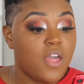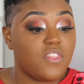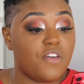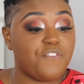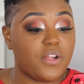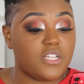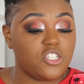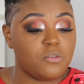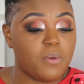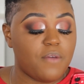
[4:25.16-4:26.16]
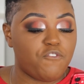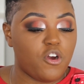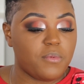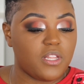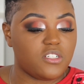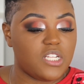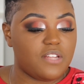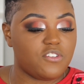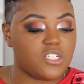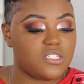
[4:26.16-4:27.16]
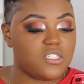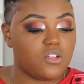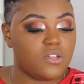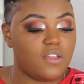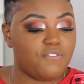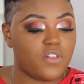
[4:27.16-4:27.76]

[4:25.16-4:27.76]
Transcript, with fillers: The foundation balm formula delivers a silky